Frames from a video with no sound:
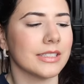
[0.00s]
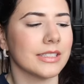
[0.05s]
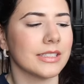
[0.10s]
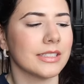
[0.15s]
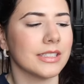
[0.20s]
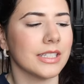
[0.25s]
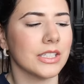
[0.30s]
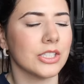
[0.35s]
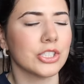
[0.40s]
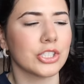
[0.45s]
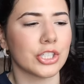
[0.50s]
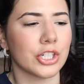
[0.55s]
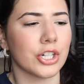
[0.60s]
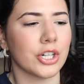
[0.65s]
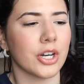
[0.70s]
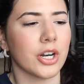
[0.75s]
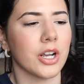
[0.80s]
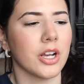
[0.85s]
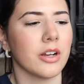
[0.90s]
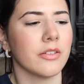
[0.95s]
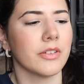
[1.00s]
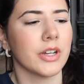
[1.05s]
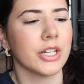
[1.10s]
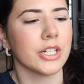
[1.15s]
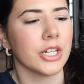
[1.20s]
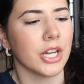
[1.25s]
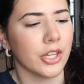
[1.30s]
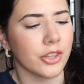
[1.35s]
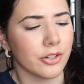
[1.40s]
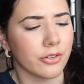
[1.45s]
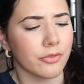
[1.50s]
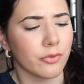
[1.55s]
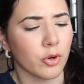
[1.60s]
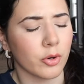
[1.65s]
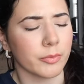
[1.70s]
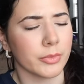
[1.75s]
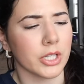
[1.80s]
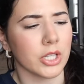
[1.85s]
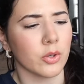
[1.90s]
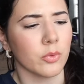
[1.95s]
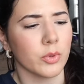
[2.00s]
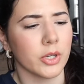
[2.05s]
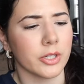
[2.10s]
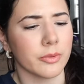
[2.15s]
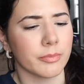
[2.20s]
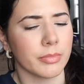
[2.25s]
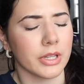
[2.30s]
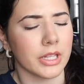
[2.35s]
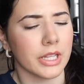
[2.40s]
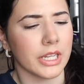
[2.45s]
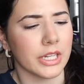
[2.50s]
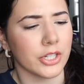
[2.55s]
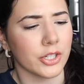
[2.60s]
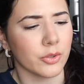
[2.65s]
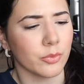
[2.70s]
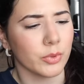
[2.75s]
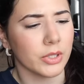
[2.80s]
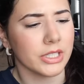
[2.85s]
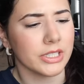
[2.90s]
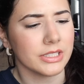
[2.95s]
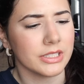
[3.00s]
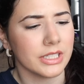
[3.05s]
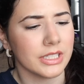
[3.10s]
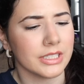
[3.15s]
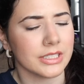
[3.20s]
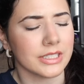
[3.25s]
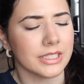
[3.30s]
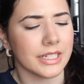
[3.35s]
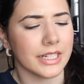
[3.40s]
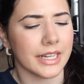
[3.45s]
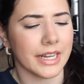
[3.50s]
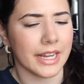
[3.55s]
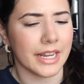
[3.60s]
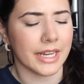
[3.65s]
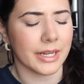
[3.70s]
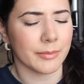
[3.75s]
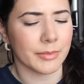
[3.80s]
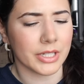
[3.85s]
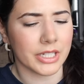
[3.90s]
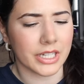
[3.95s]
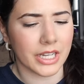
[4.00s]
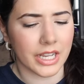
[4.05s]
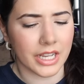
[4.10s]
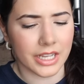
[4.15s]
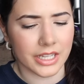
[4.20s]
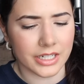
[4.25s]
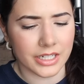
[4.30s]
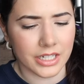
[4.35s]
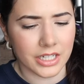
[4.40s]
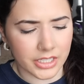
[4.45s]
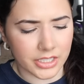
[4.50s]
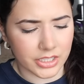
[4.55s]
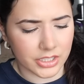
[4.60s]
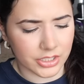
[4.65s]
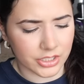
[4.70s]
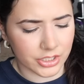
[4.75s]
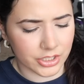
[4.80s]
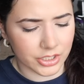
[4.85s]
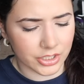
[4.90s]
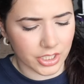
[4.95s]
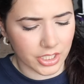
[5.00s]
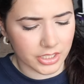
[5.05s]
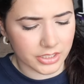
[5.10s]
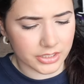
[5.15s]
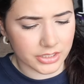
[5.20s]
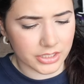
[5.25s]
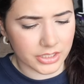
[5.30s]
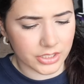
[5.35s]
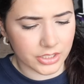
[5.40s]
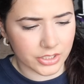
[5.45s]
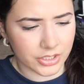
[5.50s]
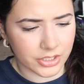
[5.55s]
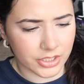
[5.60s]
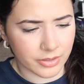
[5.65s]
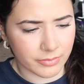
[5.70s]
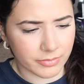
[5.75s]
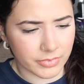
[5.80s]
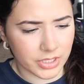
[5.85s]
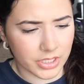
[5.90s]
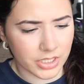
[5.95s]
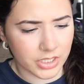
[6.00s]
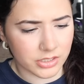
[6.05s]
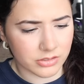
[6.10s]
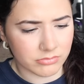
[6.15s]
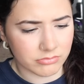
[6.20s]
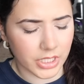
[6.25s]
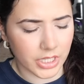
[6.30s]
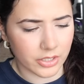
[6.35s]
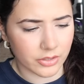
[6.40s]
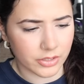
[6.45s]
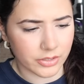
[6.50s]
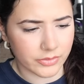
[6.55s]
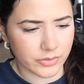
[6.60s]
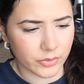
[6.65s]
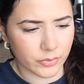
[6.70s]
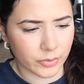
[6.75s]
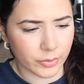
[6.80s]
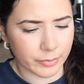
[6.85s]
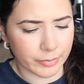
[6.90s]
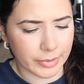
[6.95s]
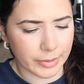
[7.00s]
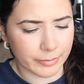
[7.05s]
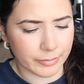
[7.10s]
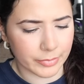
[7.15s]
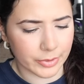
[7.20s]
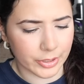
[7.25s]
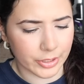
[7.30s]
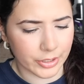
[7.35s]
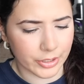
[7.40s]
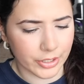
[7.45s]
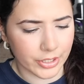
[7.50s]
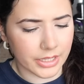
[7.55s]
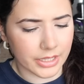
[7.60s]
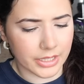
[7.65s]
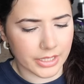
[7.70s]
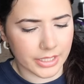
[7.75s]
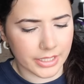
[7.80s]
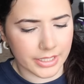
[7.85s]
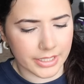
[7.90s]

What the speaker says: sister of another Formula One player. What is his name again? Like Shanti or something? See, I don't even remember the